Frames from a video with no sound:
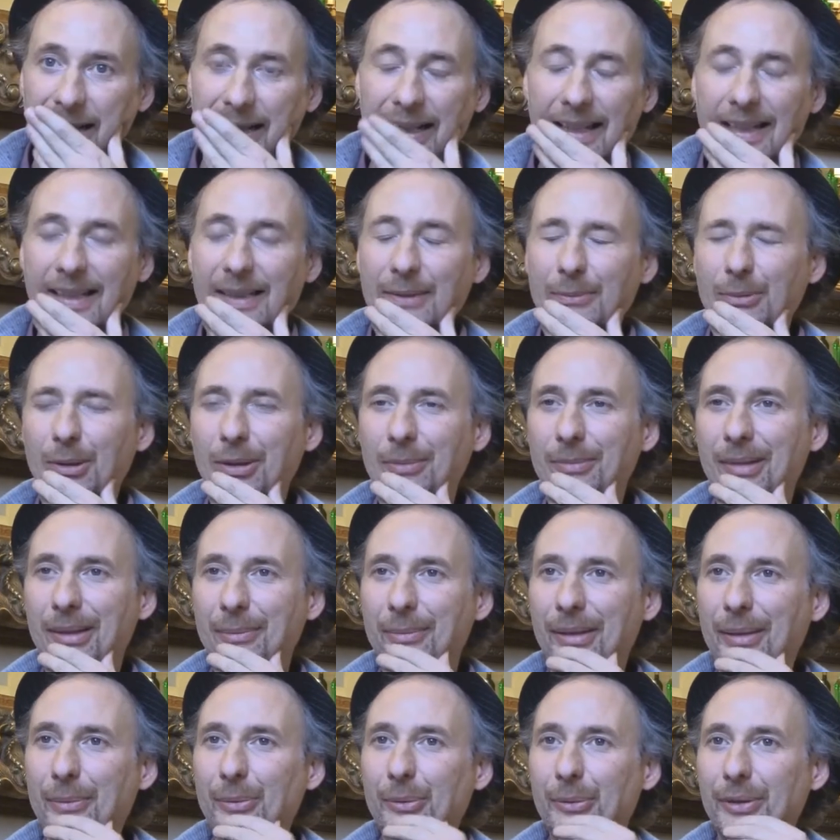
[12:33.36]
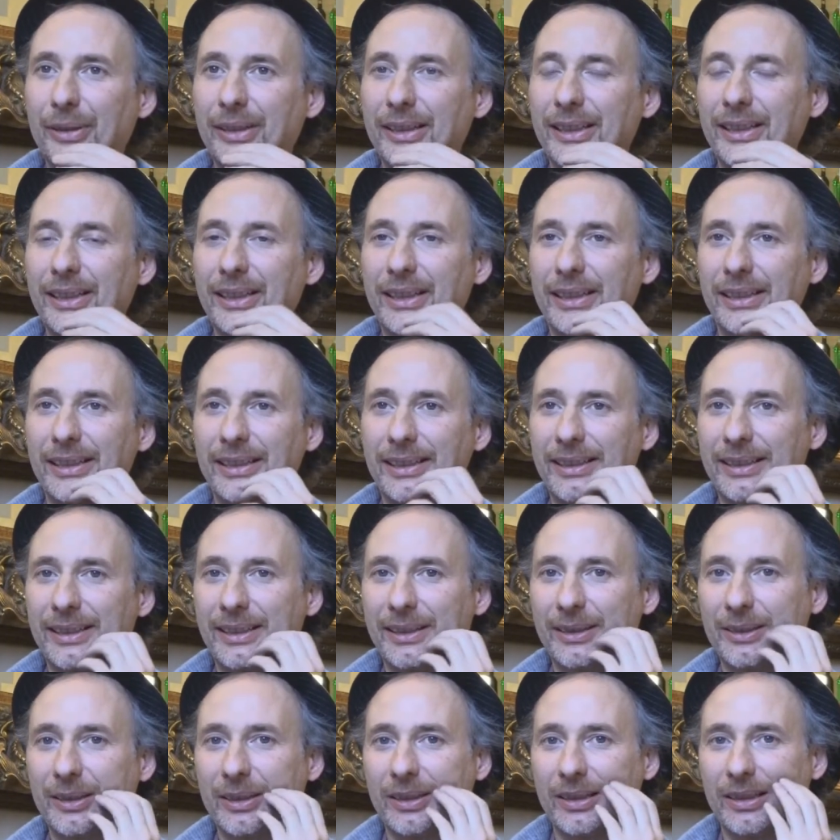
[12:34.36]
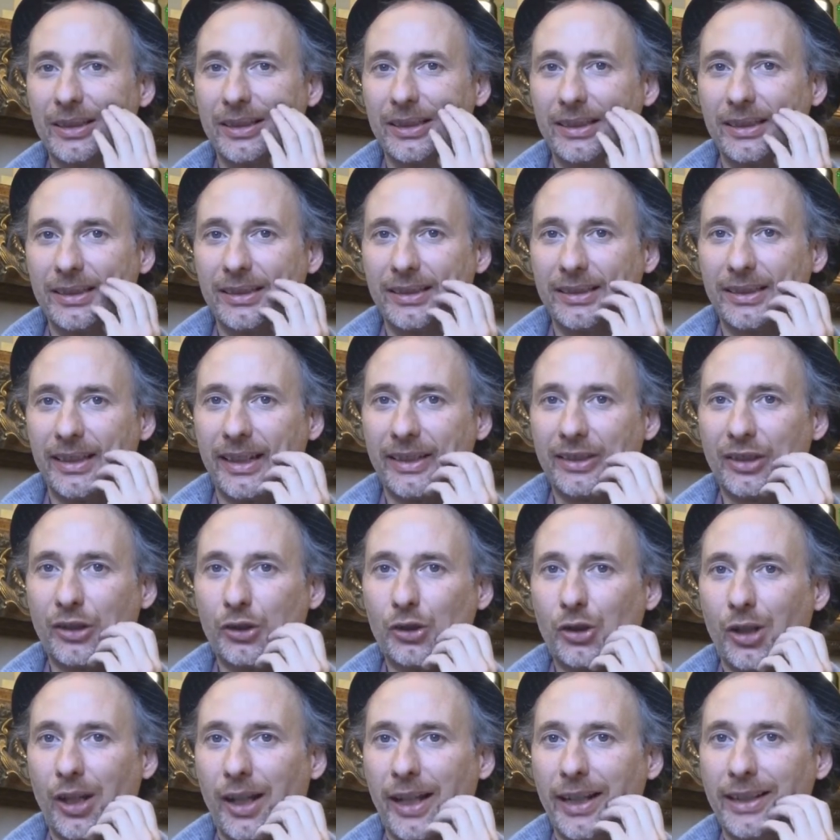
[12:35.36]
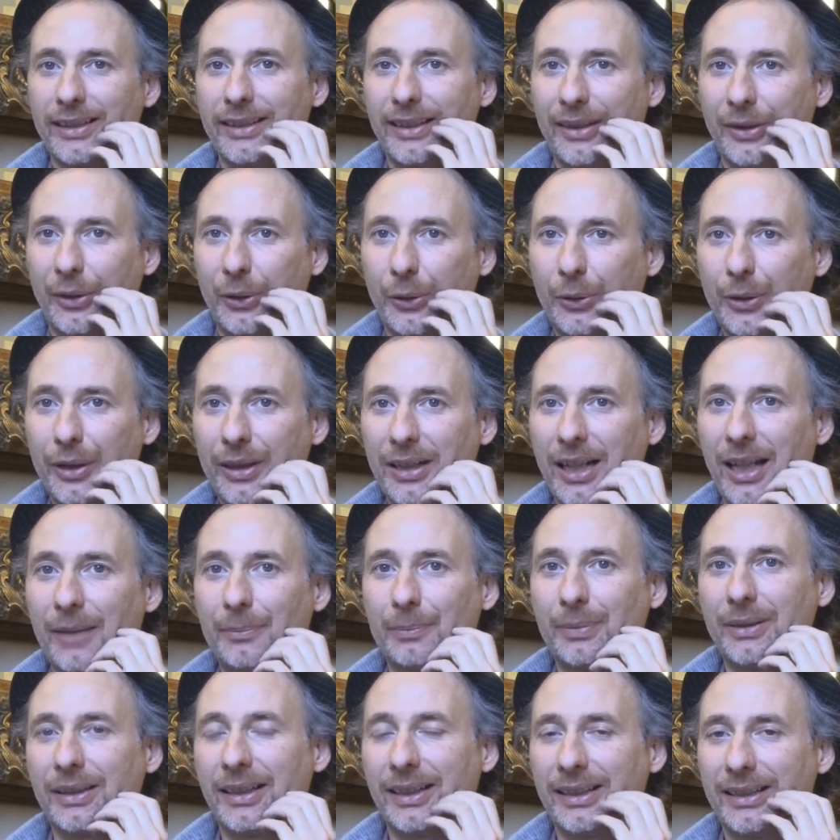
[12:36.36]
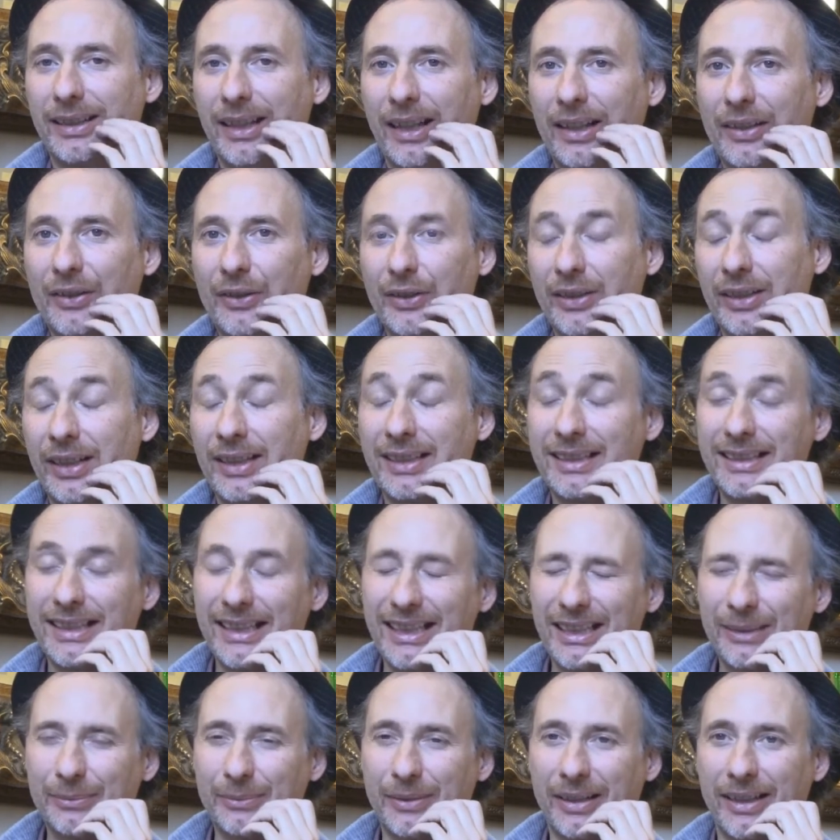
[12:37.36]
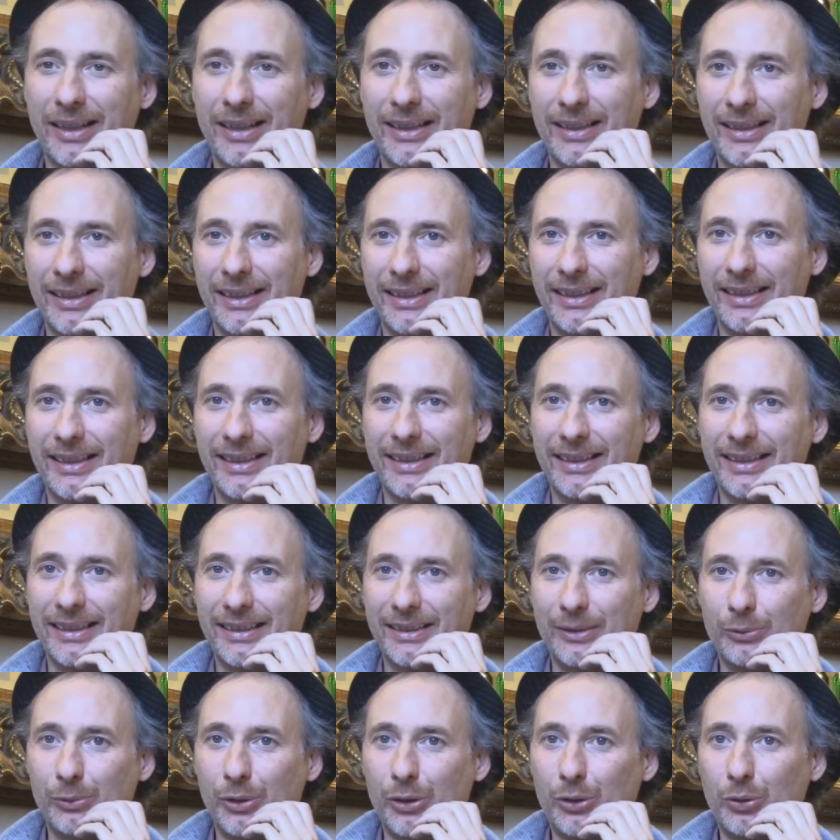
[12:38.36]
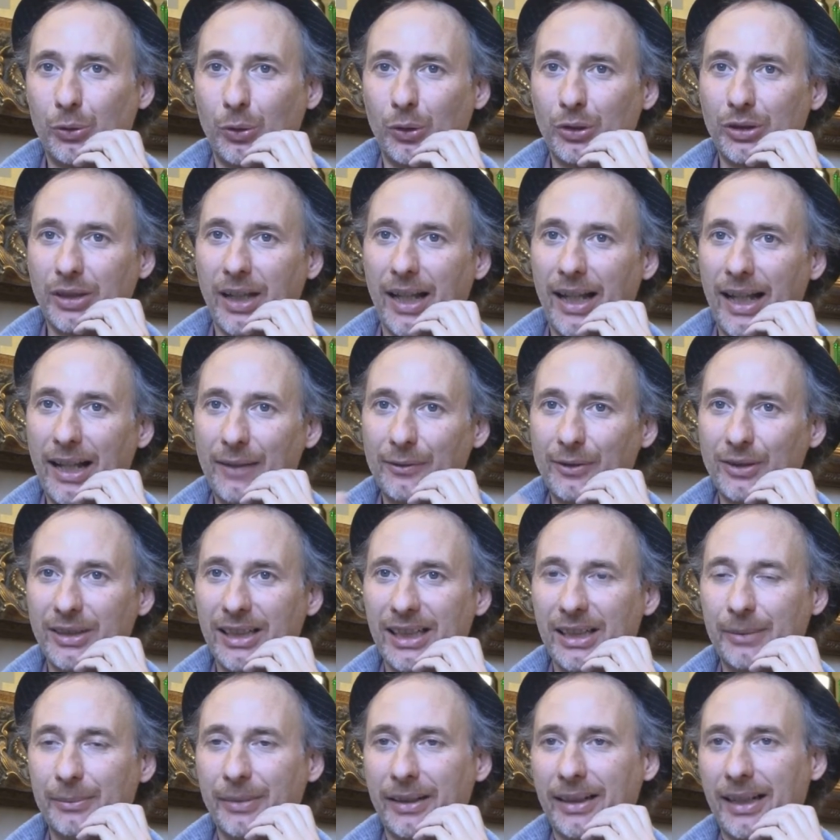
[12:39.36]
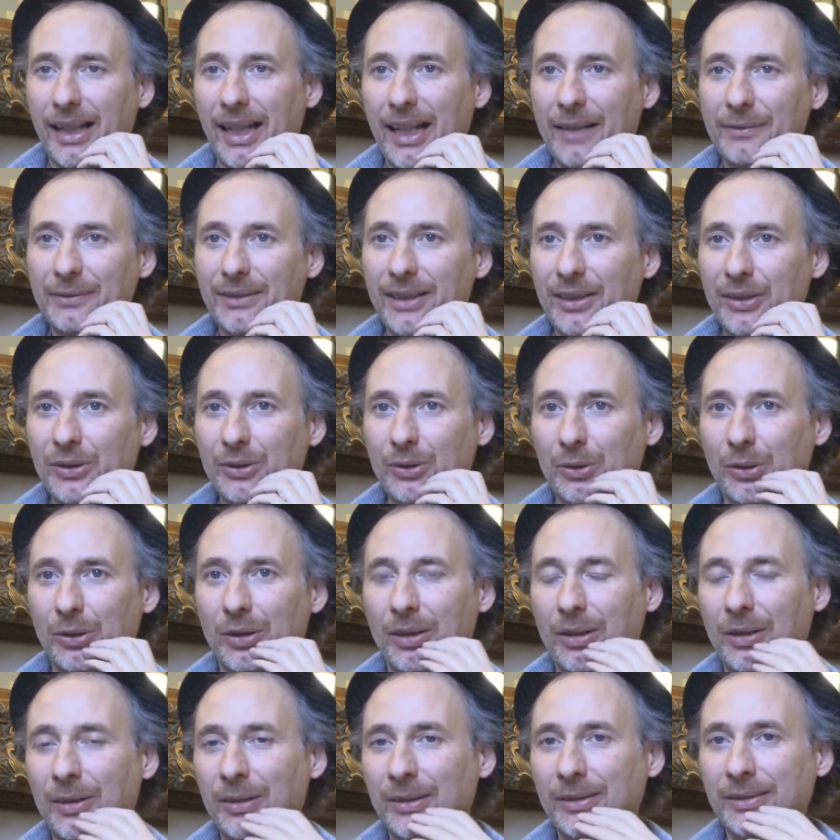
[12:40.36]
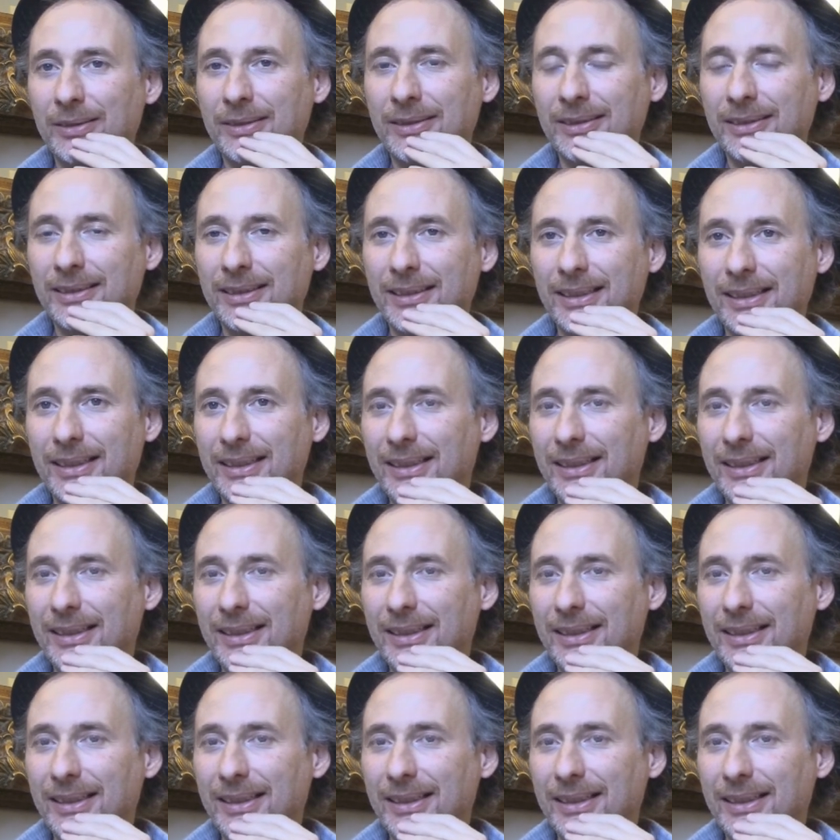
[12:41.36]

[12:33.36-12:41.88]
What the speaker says: Well, my memory as a child growing up in a cinema which was half cinema and half dance hall are